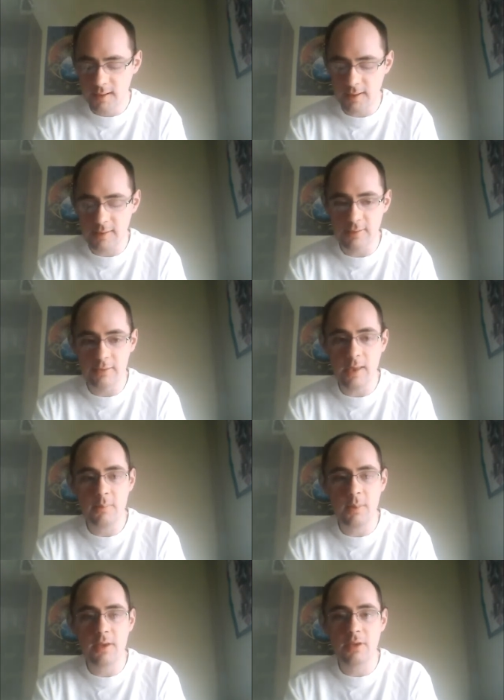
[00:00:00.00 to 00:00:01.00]
and
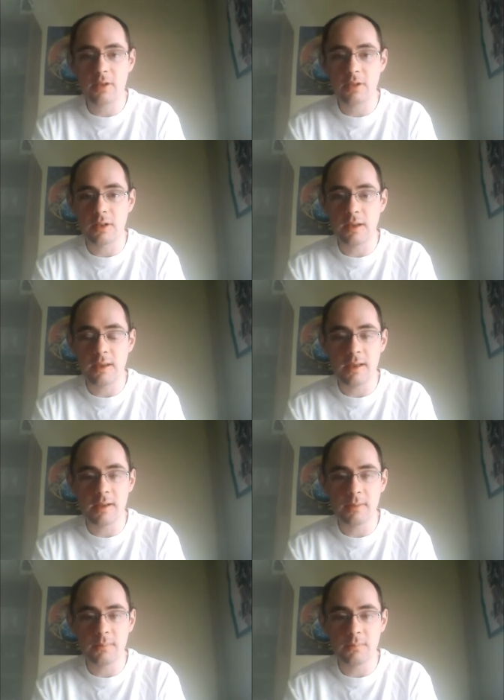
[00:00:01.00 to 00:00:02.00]
that basically
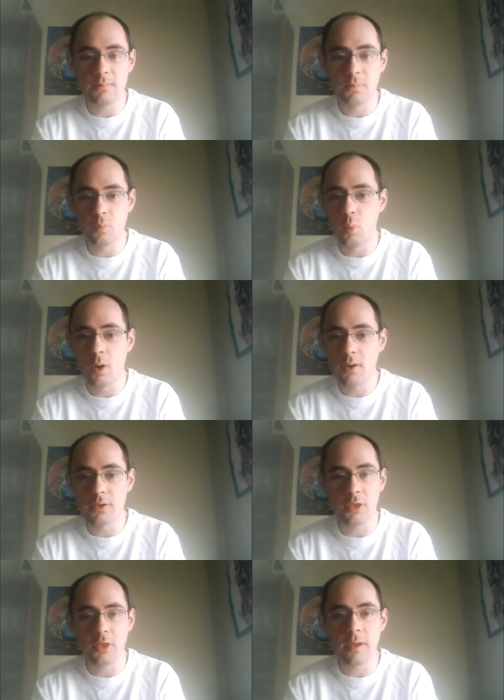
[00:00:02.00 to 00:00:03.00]

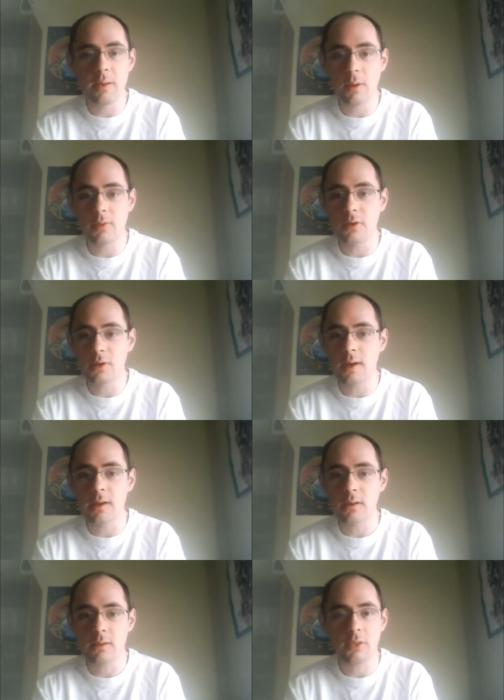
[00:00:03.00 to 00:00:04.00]
was the theme of the
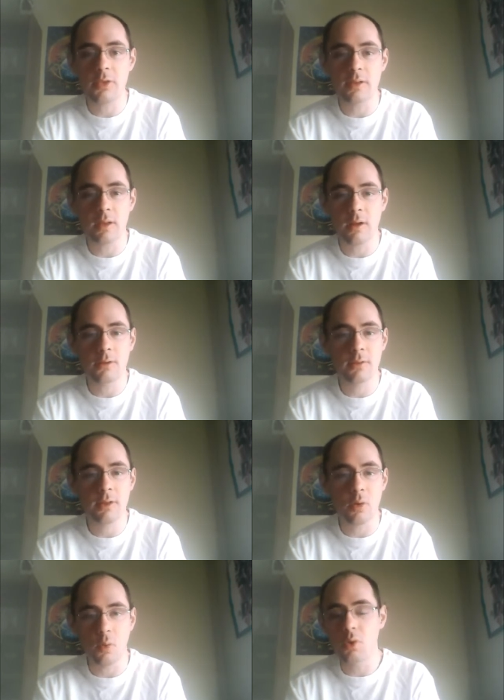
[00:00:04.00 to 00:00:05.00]
night. Nothing out of
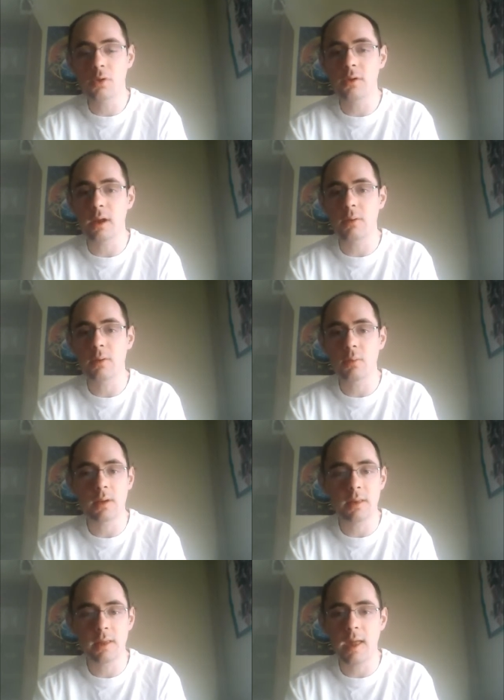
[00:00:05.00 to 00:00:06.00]
the ordinary
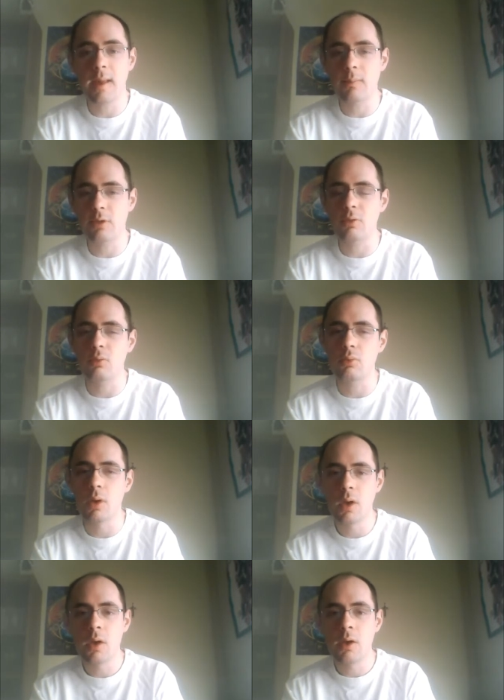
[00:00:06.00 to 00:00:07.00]
when it came to
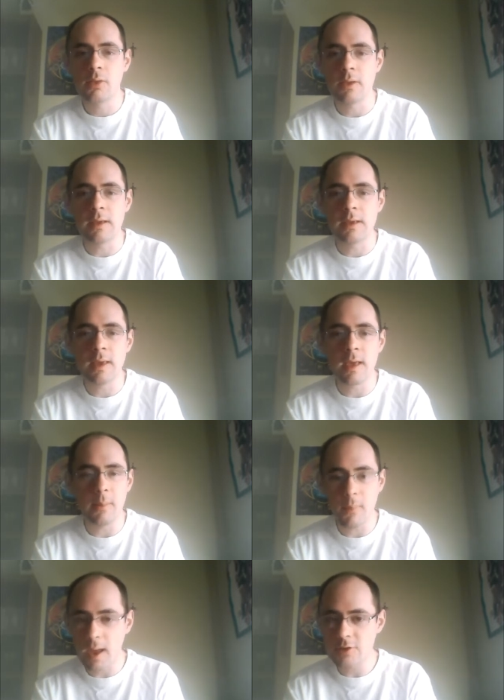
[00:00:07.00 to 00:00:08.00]
the
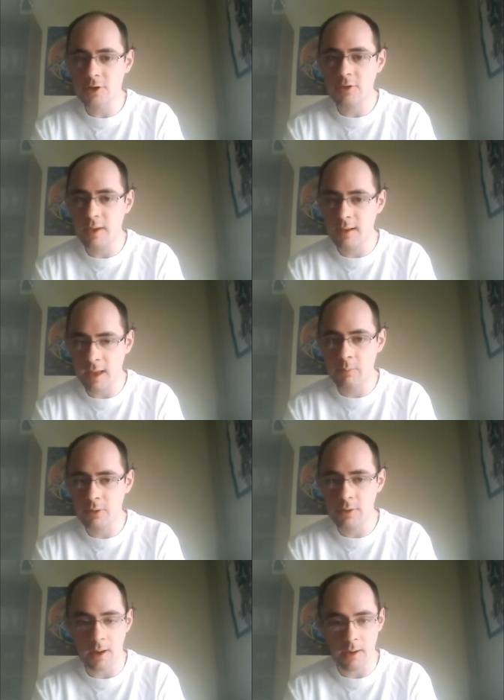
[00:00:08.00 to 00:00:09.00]
matches that
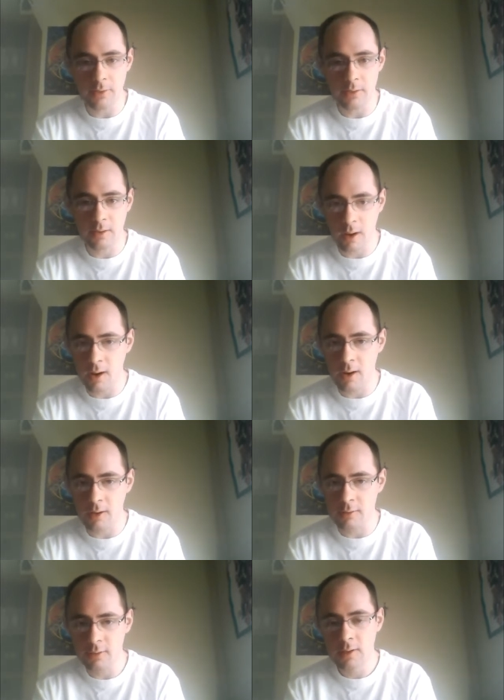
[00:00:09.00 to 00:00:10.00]
happened on the
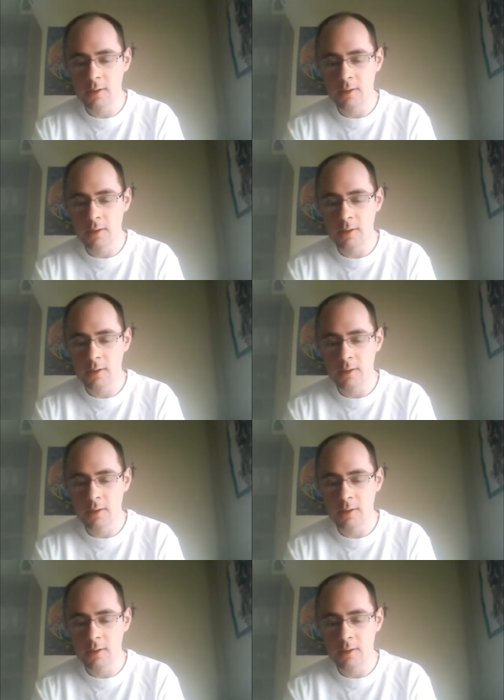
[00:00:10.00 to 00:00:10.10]
card.